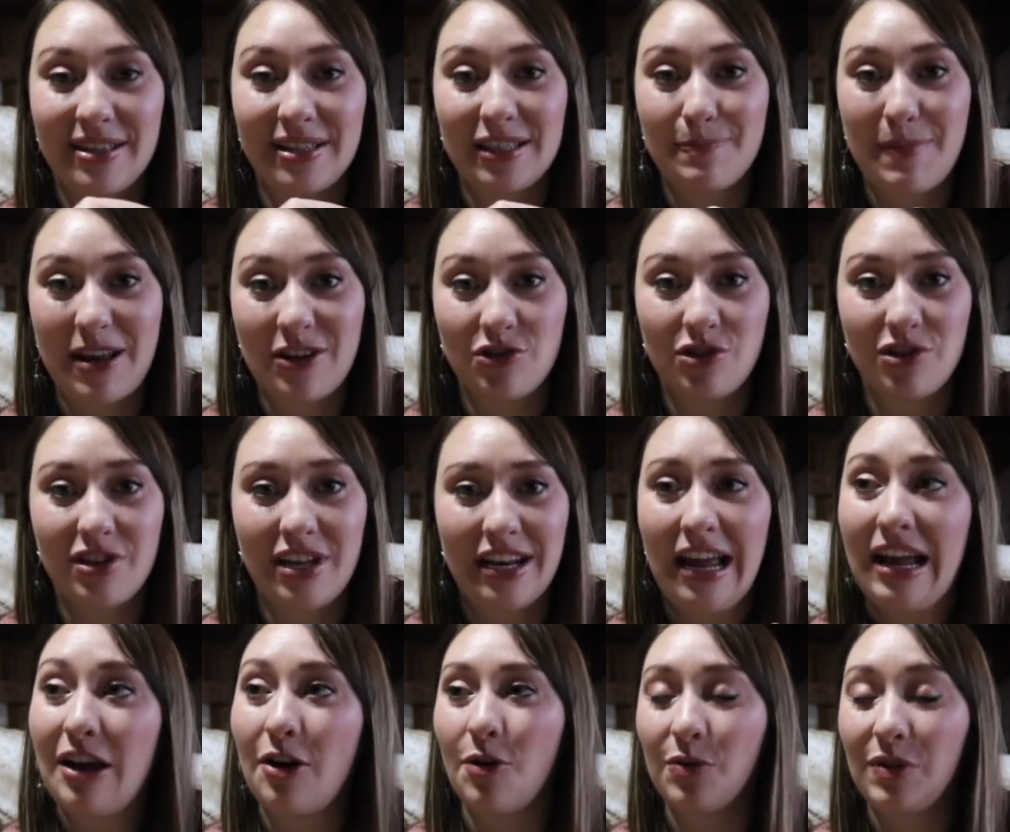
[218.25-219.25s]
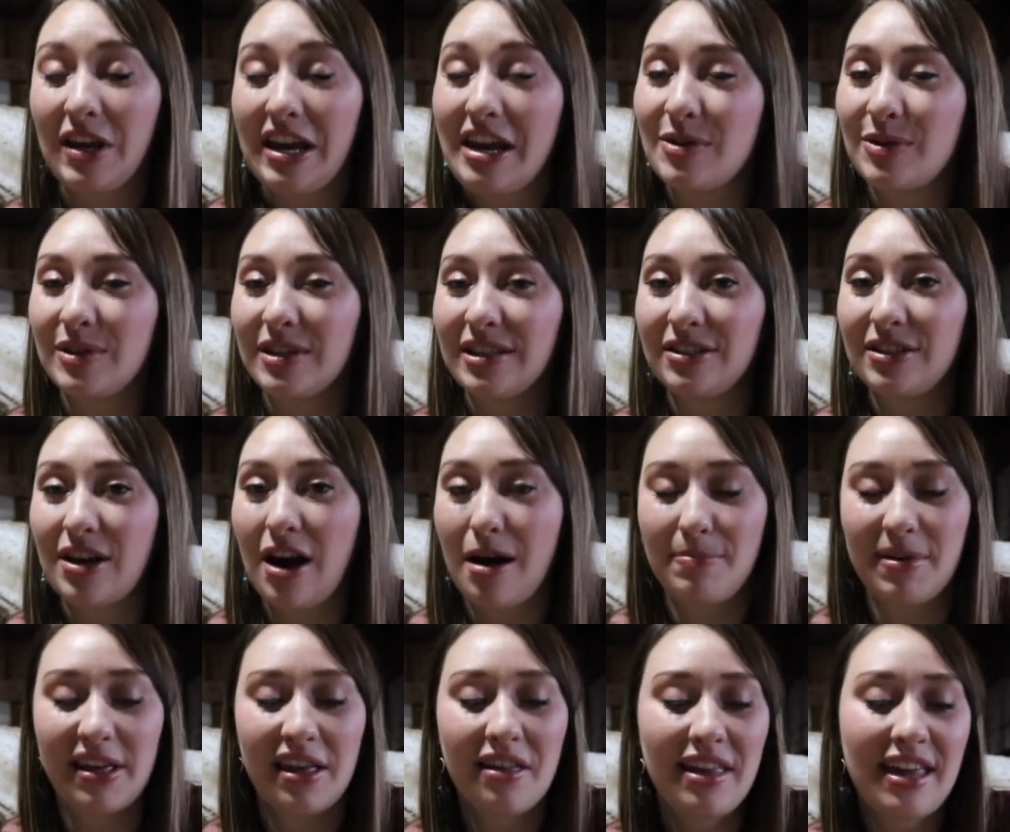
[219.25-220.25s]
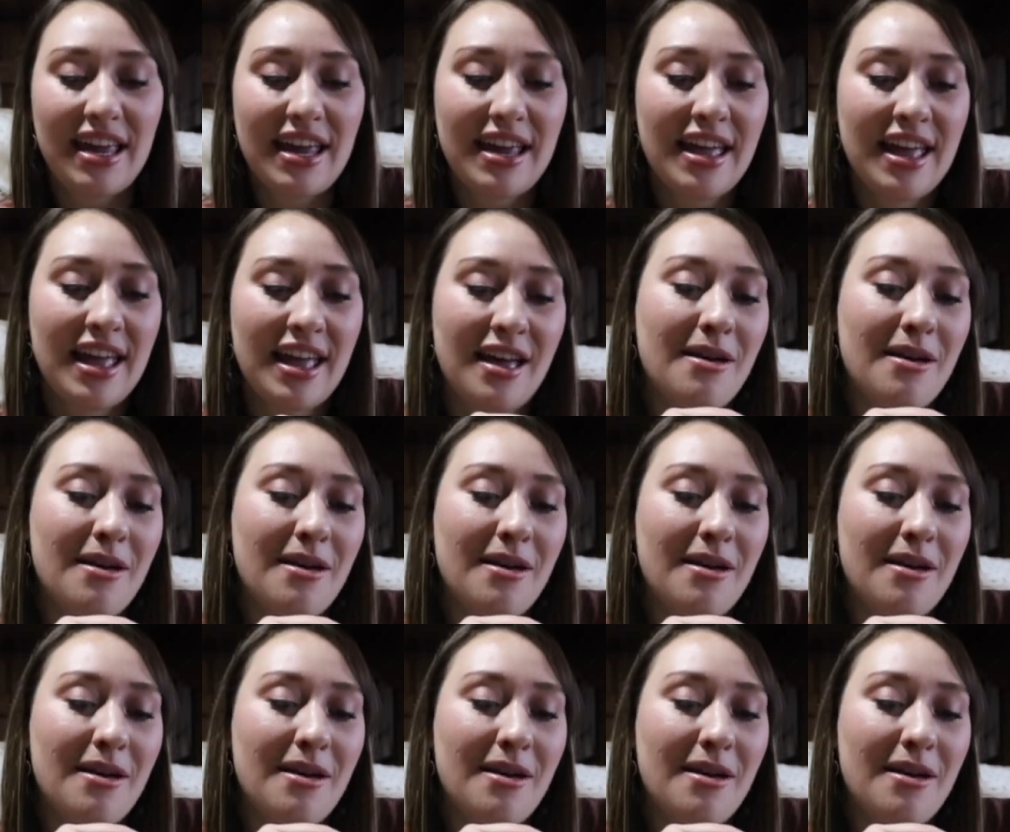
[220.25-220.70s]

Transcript: special and I only use it topically,